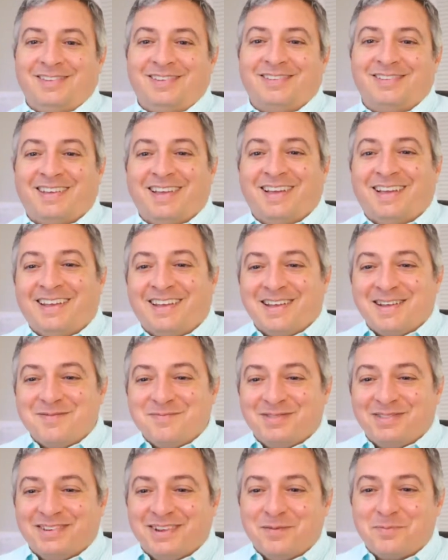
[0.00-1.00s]
Okay,
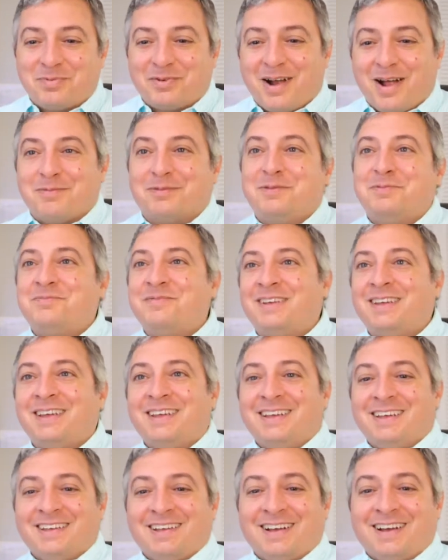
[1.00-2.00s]
Amy, no problem.
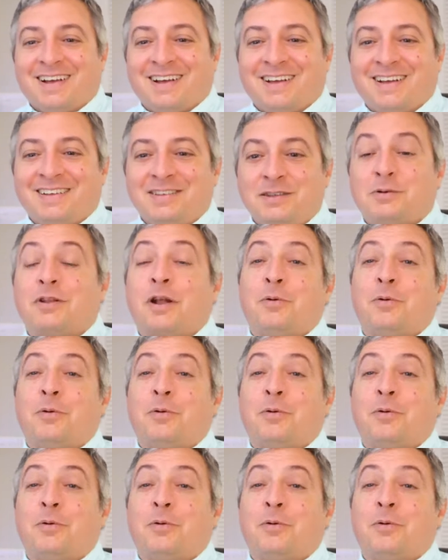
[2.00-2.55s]
You